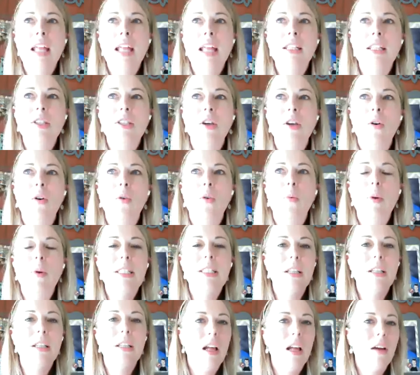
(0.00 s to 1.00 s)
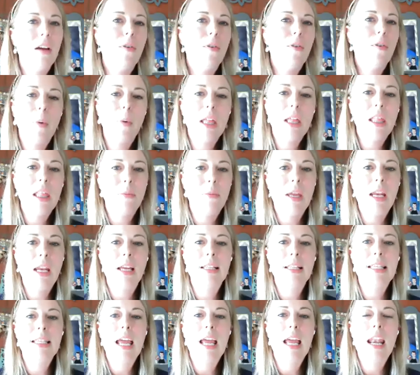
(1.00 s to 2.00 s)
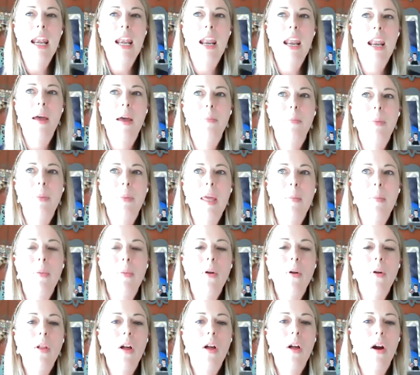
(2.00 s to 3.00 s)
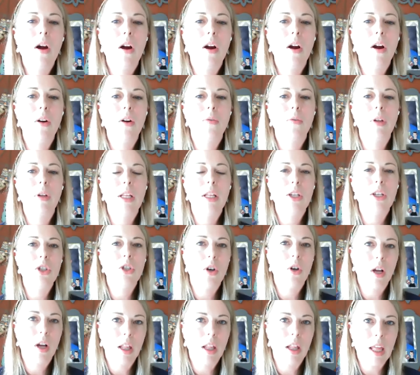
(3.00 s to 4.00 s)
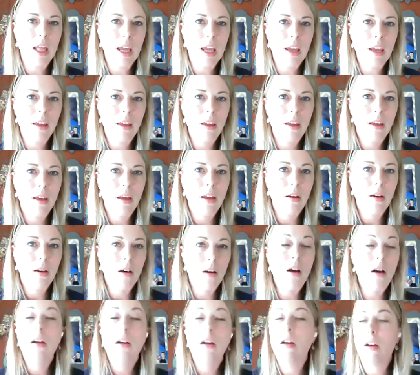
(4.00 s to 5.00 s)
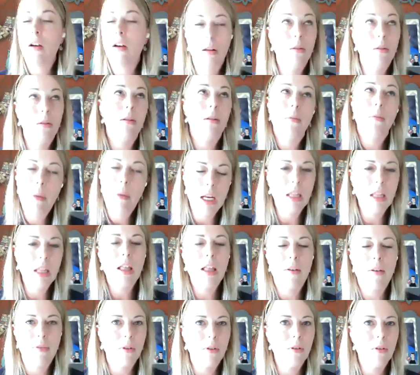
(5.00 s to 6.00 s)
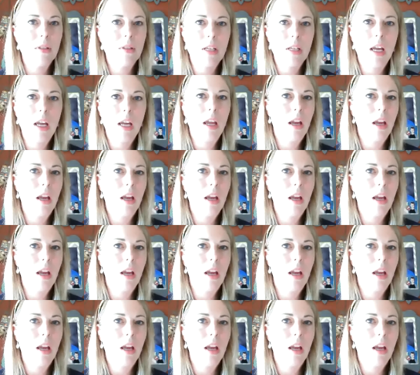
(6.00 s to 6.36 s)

And so we still have our weekly meetings, and people are really struggling on, on many levels.